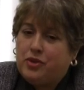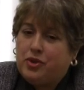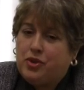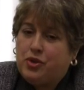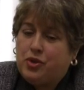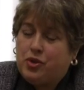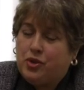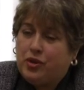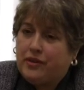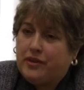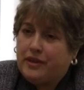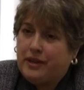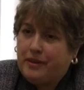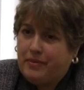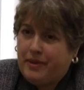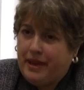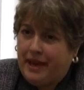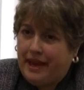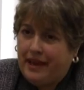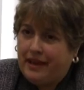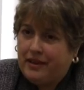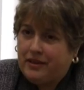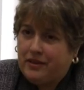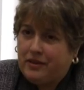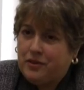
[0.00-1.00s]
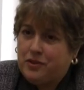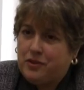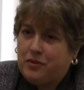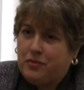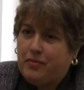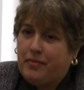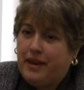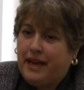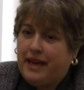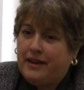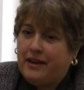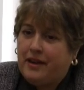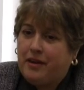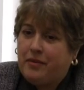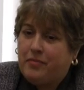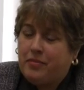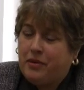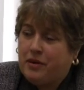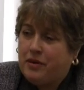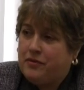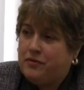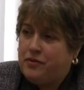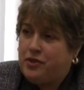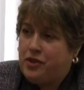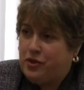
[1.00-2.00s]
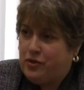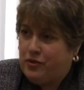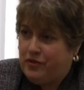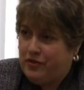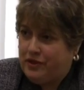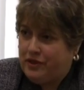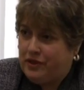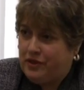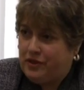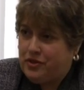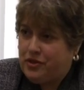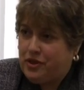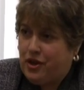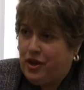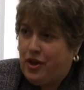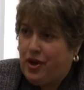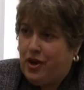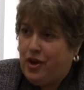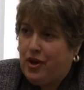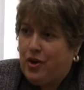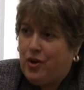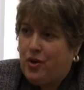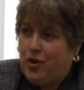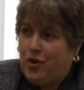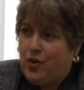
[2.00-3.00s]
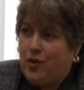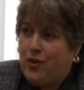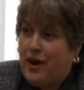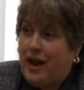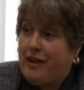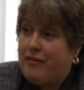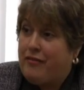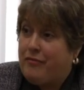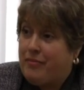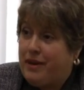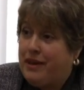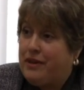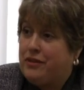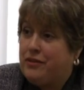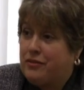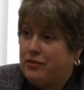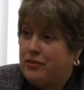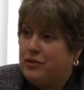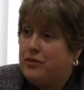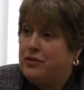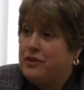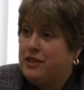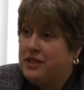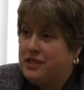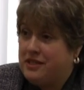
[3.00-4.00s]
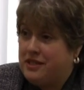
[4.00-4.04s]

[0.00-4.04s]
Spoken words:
jury panels made up of juveniles who have been through the